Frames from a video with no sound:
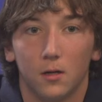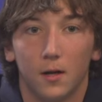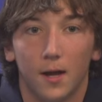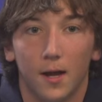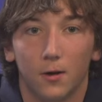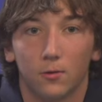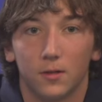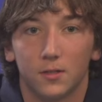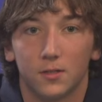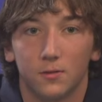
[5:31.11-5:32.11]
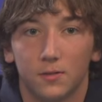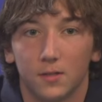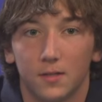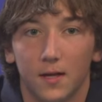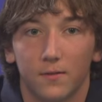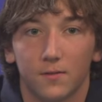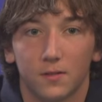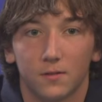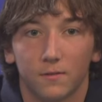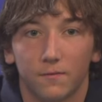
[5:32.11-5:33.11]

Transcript: Harold and Susan Davis,